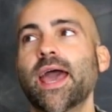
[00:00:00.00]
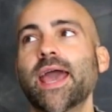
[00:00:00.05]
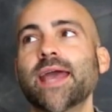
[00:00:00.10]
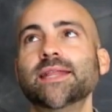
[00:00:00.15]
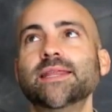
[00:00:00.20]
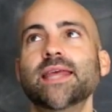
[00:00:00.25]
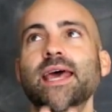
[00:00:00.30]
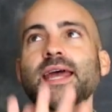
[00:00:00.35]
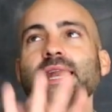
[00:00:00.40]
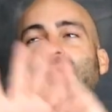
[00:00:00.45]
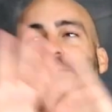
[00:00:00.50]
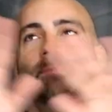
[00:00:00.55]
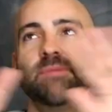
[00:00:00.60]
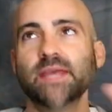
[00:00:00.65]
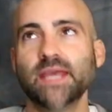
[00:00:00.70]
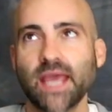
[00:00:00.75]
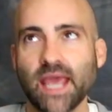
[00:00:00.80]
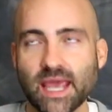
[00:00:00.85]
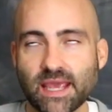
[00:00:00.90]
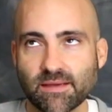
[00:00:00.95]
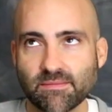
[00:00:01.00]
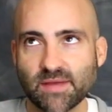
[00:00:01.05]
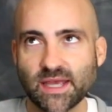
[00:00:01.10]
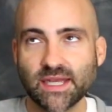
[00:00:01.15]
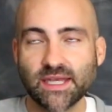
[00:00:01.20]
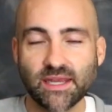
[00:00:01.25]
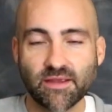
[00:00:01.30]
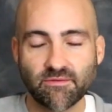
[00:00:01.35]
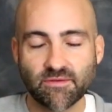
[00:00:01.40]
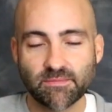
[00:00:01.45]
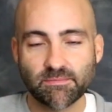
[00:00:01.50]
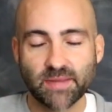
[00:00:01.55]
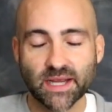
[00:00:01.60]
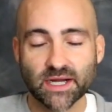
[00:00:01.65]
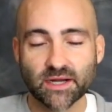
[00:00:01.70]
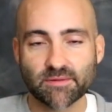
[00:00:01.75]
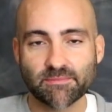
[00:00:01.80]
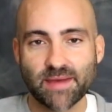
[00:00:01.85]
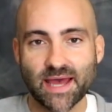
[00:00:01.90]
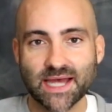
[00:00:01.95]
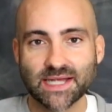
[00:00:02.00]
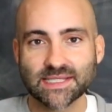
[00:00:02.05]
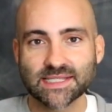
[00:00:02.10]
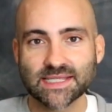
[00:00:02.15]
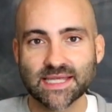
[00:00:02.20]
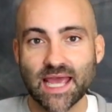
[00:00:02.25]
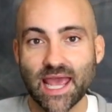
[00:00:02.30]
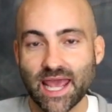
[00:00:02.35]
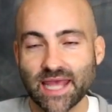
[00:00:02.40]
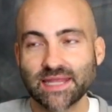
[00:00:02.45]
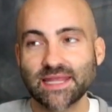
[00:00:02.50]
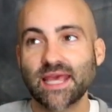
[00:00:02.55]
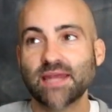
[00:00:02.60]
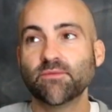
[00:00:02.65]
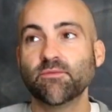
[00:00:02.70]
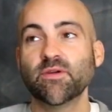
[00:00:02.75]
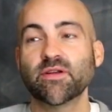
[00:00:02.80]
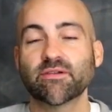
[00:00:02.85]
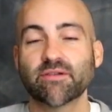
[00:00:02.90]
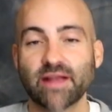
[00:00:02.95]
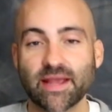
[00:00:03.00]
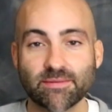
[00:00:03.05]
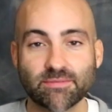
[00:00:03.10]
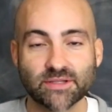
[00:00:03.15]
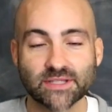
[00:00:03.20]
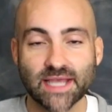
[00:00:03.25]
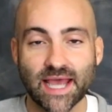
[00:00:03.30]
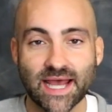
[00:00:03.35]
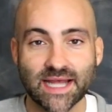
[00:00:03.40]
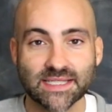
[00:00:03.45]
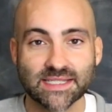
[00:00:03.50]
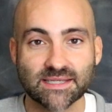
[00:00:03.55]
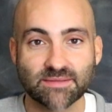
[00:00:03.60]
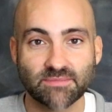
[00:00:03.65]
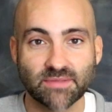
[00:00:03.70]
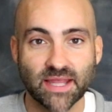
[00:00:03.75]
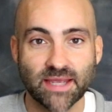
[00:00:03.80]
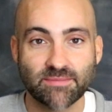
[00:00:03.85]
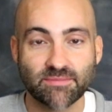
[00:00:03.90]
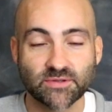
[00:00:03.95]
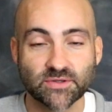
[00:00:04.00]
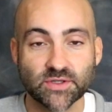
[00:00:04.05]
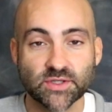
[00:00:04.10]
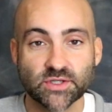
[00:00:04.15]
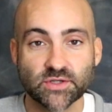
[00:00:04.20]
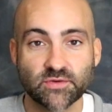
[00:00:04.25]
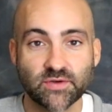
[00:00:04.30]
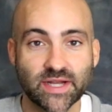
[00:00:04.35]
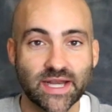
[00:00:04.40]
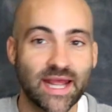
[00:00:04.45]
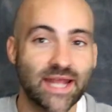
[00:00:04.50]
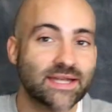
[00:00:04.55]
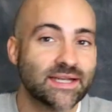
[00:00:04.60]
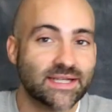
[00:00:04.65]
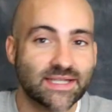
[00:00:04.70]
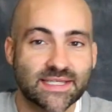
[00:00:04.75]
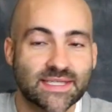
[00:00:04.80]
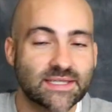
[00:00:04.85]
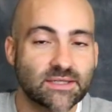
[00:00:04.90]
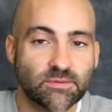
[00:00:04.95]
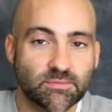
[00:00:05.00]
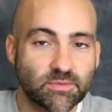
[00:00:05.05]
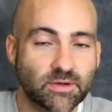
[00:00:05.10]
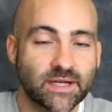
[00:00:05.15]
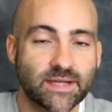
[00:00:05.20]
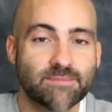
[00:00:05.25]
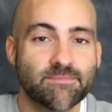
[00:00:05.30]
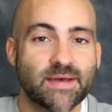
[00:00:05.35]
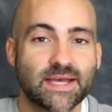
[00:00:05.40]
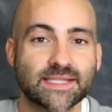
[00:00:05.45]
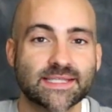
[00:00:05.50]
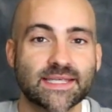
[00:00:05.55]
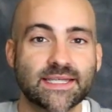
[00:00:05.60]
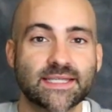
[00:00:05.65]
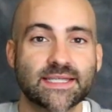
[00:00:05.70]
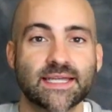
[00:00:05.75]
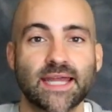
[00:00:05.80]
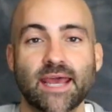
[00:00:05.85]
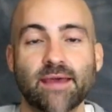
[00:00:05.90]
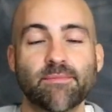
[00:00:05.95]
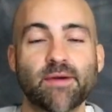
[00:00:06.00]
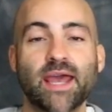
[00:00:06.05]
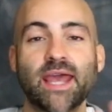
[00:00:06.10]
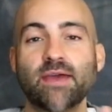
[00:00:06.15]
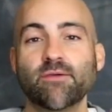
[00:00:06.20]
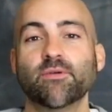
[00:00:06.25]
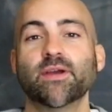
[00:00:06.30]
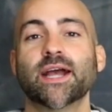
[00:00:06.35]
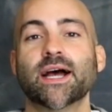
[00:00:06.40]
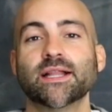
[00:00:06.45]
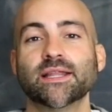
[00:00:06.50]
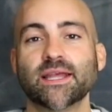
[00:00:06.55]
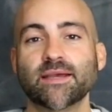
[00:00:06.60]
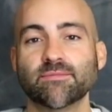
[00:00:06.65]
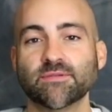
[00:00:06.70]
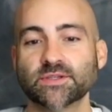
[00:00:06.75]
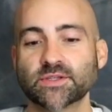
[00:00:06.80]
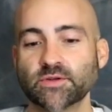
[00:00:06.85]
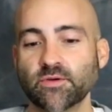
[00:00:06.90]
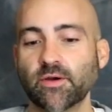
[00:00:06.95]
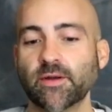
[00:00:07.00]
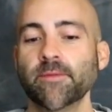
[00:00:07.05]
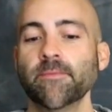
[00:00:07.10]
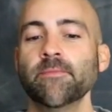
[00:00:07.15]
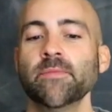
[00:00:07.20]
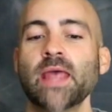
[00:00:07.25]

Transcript: And then it became an even bigger mess. And then we were able to add some labels to it. And it's still pretty messy today, but hey, we got labels to it.